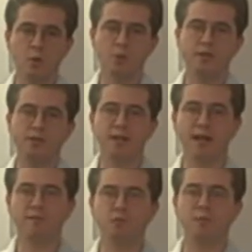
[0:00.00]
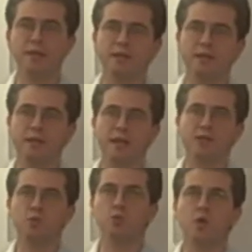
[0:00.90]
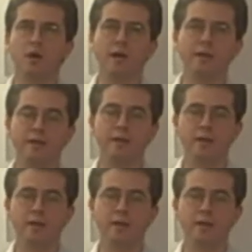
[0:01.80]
we still have to make the case why